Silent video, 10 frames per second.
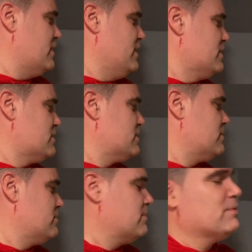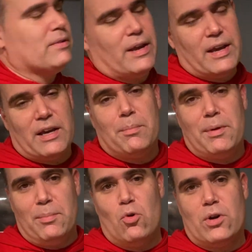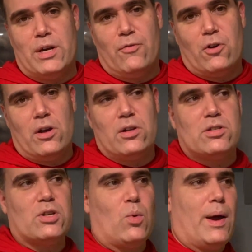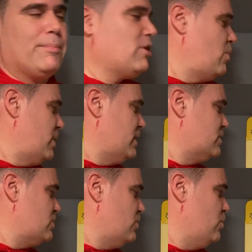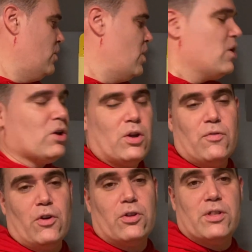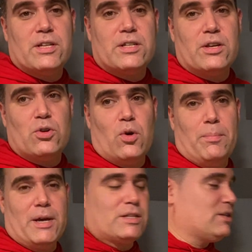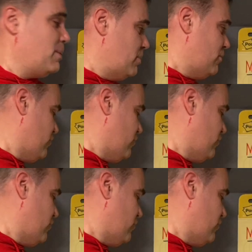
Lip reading: this, it can be more difficult. So I'm going to convert this into a mixed number